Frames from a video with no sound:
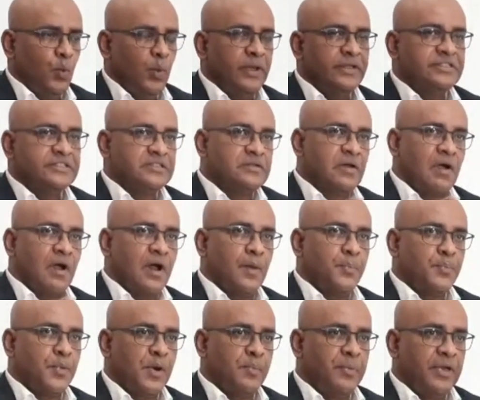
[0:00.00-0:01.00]
We'll
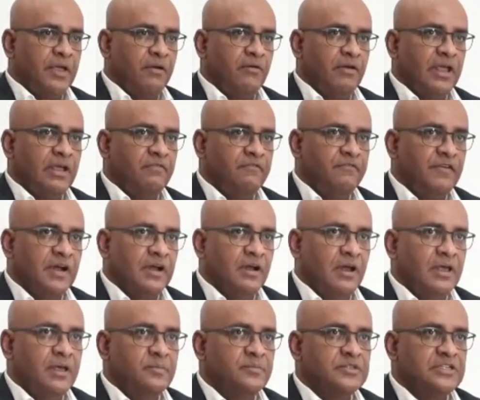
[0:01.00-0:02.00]
start preparing for
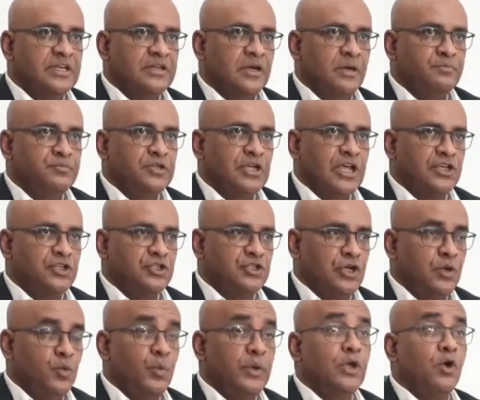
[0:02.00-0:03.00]
claims and
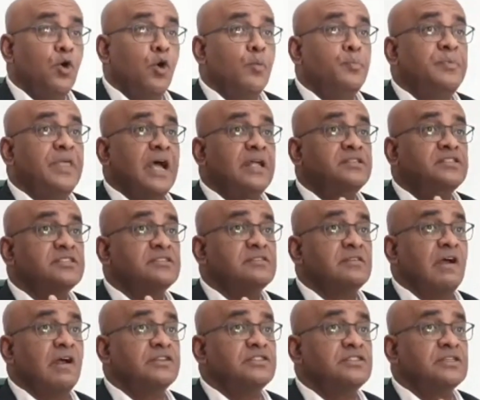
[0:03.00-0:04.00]
objection. We hope that
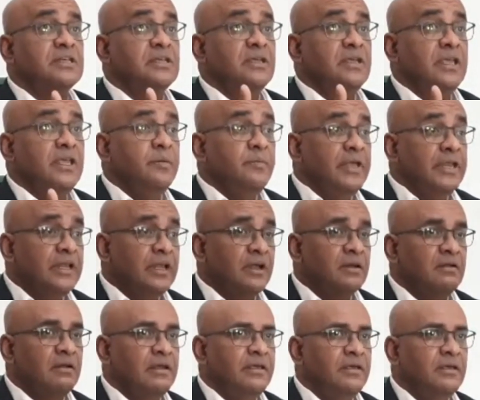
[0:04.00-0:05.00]
starts
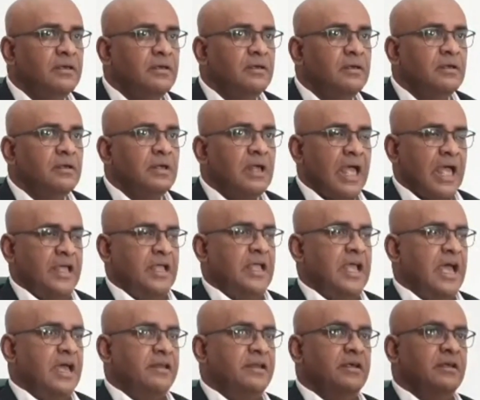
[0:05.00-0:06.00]
immediately. I
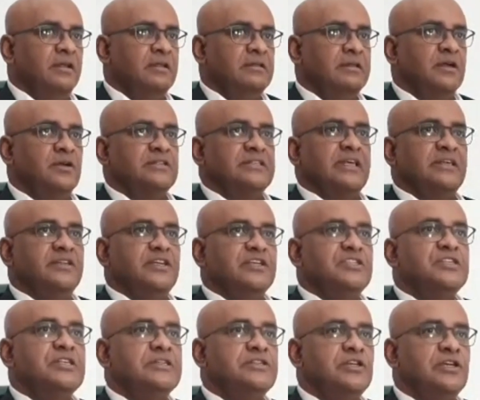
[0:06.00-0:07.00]
gather there's a
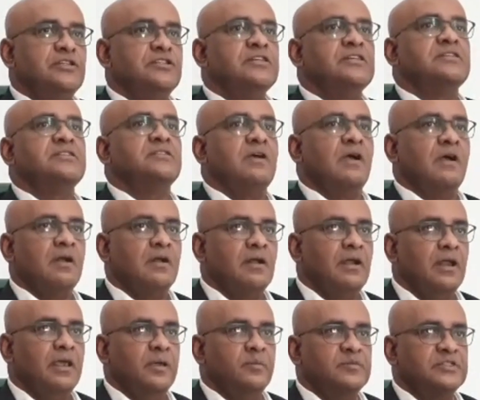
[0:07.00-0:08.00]
decision to
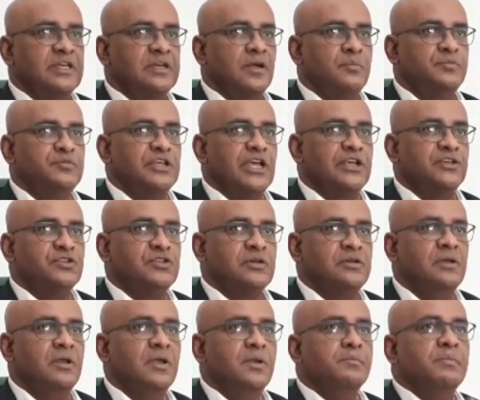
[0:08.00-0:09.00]
start claims and
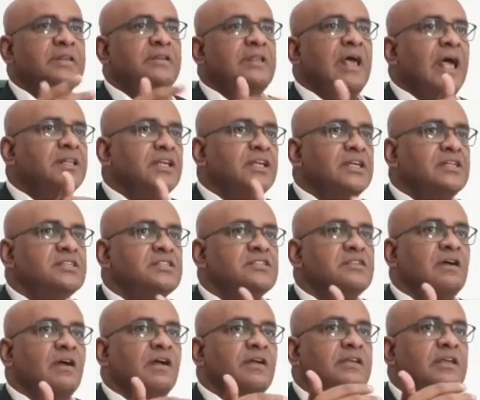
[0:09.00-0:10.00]
objection, but that can
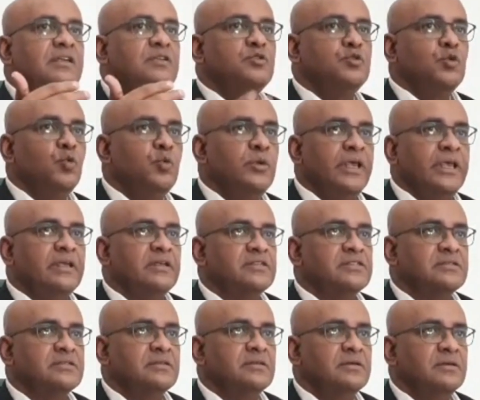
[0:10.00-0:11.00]
start in 2
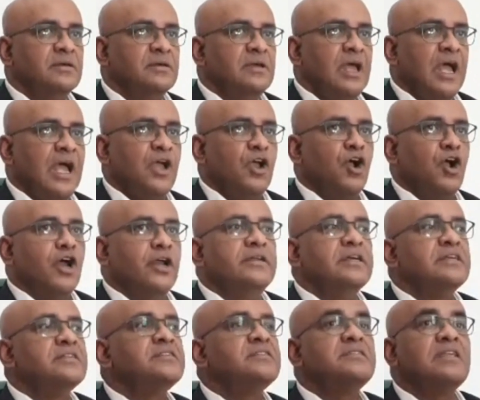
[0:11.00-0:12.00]
days. I
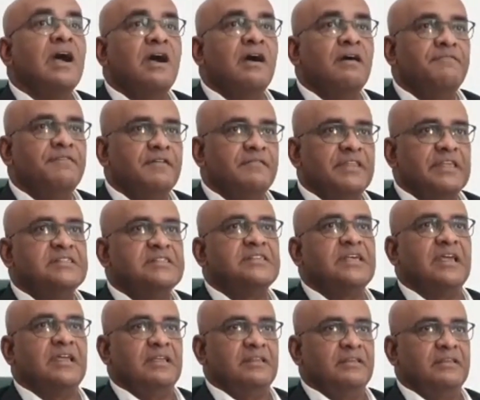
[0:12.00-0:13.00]
heard the staff of the
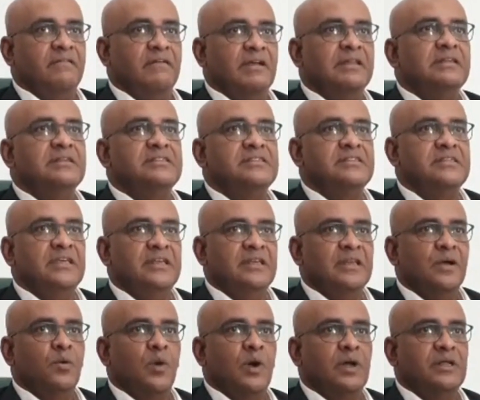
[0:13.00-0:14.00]
Secretariat, the
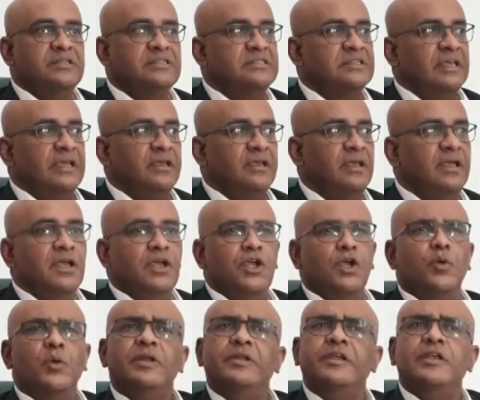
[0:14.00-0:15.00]
senior one, saying
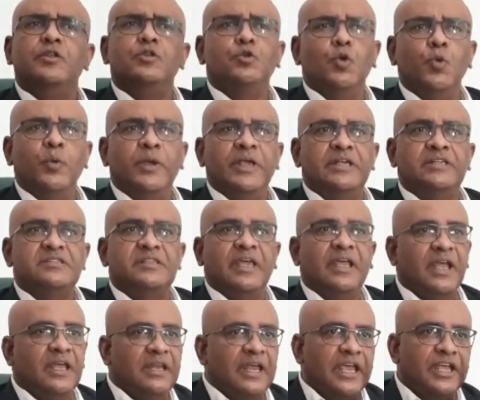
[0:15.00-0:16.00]
it will need 2 weeks.
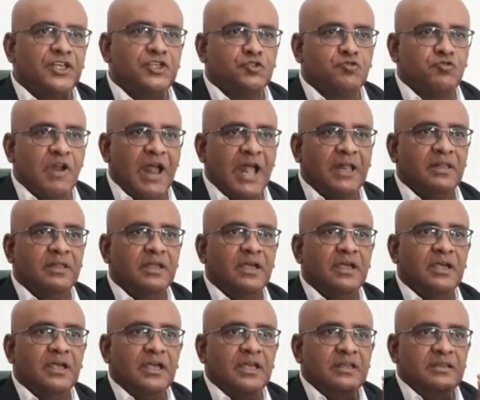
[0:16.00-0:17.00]
They can
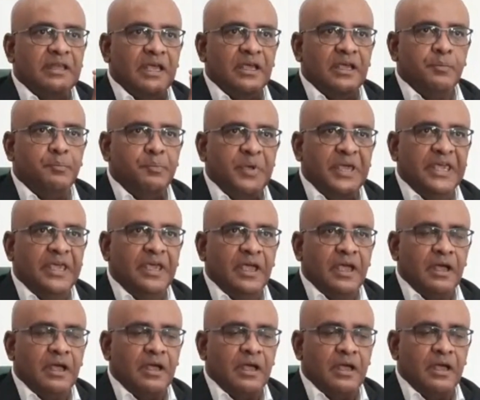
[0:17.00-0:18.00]
extract the
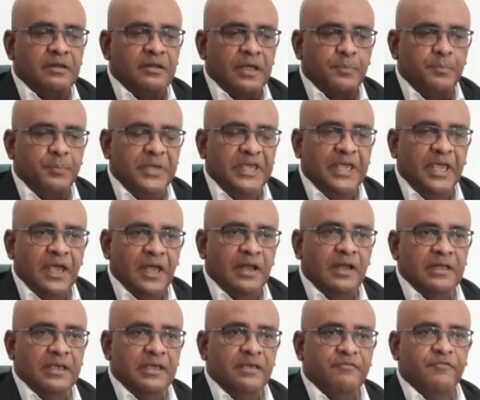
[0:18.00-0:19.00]

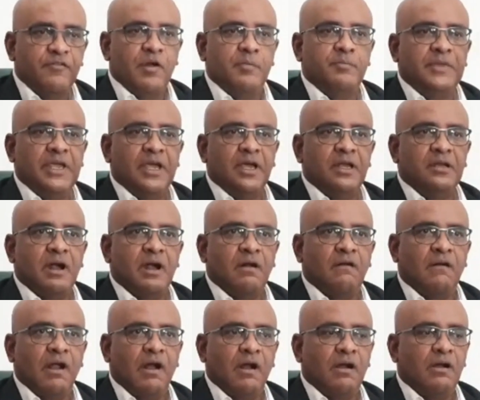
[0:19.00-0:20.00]
PLE from the
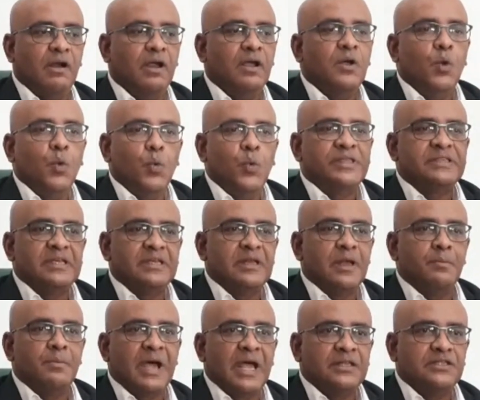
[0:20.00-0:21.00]
NRR
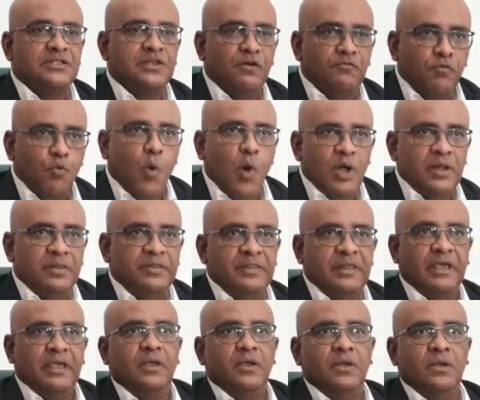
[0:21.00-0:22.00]
within a matter of 1
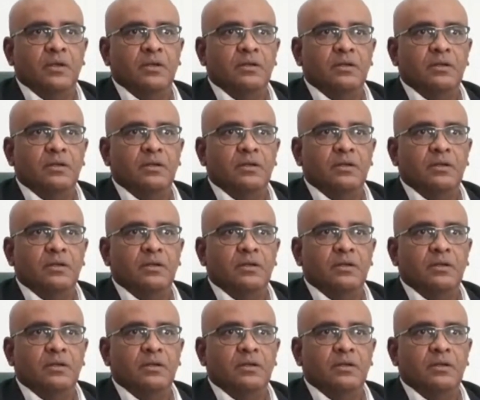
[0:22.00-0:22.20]
day.